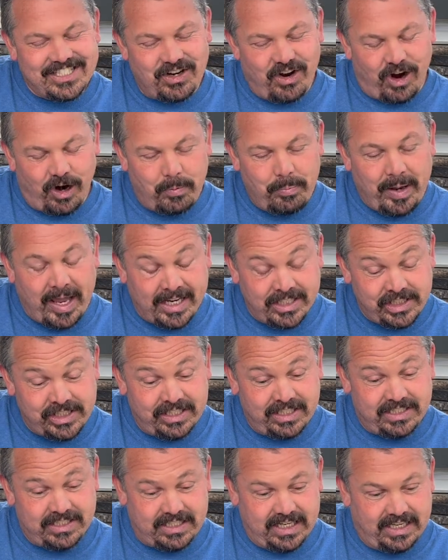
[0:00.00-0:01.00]
our pension
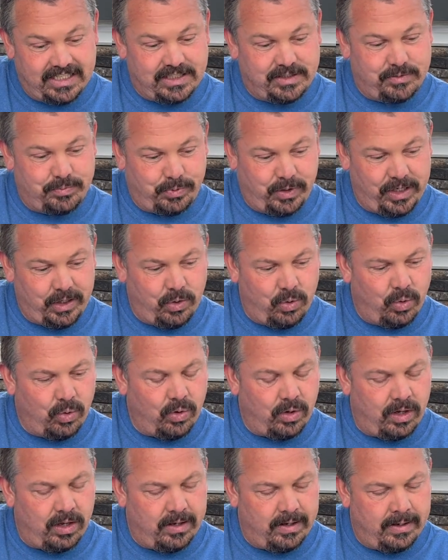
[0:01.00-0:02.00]
is pretty
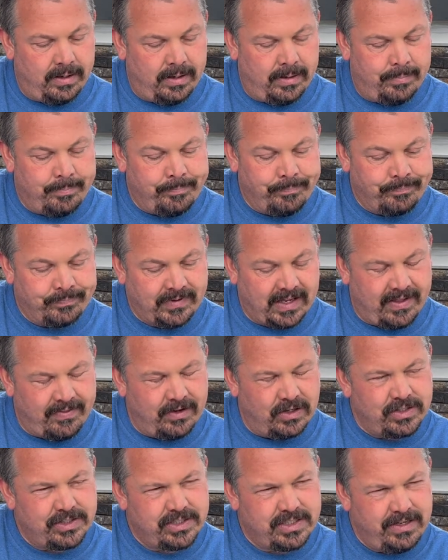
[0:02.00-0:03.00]
cool. And
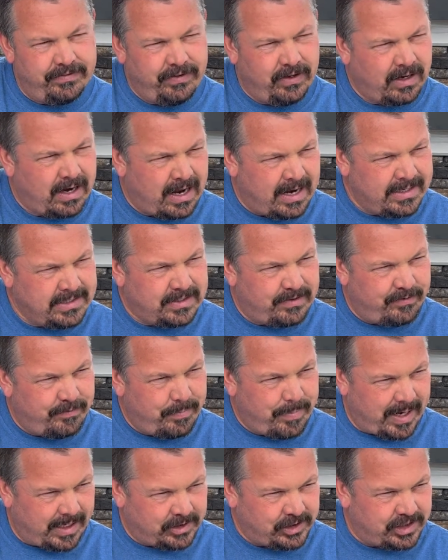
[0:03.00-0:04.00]
there's different kinds of
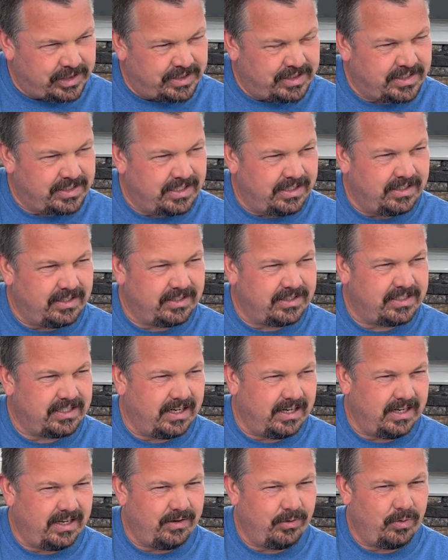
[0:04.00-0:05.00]
pensions. There's
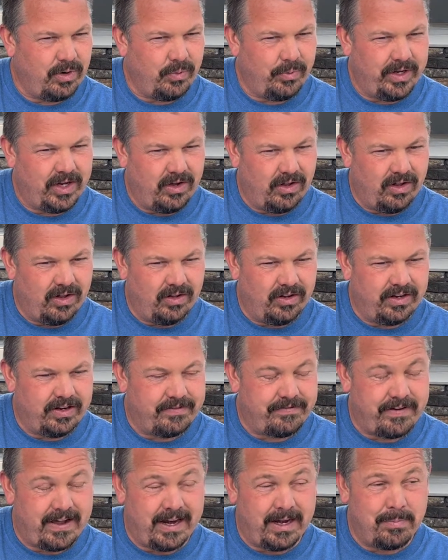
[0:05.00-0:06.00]
what we call a
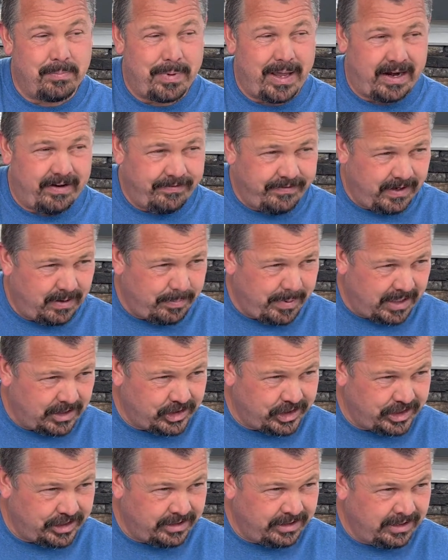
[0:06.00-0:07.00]
defined benefit
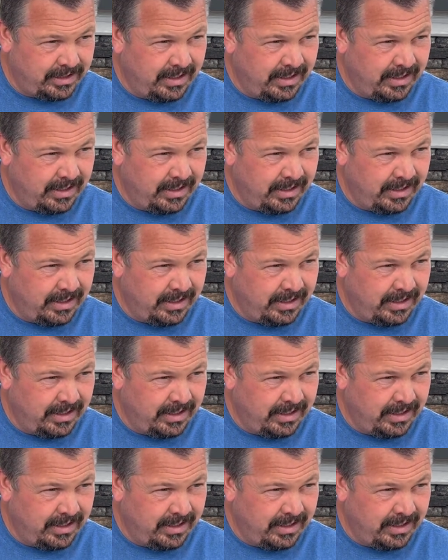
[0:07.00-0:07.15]
pension,